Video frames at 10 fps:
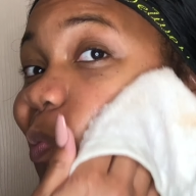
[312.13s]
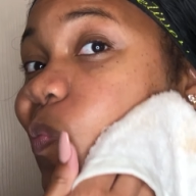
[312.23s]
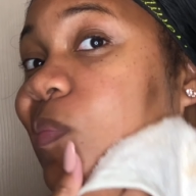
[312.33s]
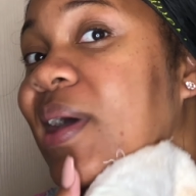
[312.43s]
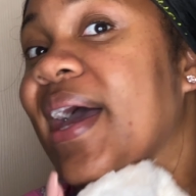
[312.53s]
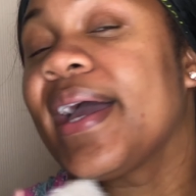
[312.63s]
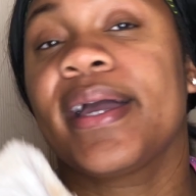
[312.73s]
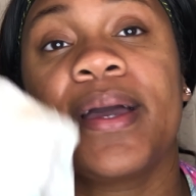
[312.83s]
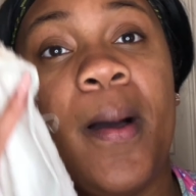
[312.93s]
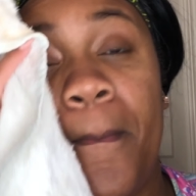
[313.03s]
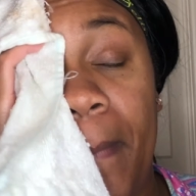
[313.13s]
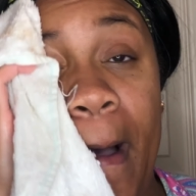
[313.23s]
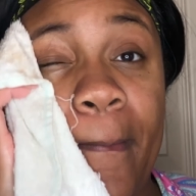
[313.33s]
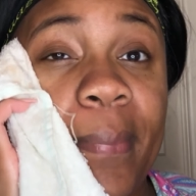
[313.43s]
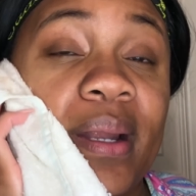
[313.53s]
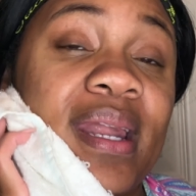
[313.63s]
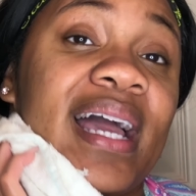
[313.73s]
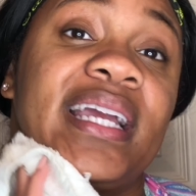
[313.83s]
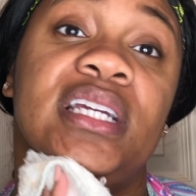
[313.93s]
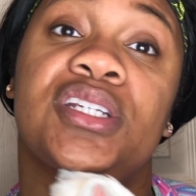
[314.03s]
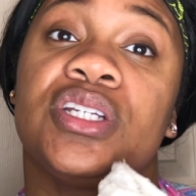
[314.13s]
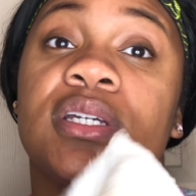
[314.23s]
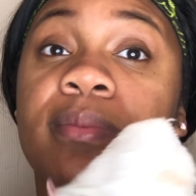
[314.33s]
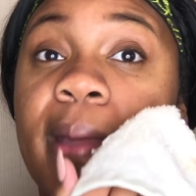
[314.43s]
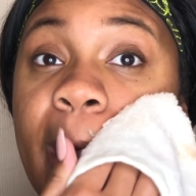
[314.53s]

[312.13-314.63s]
back popping like it should be.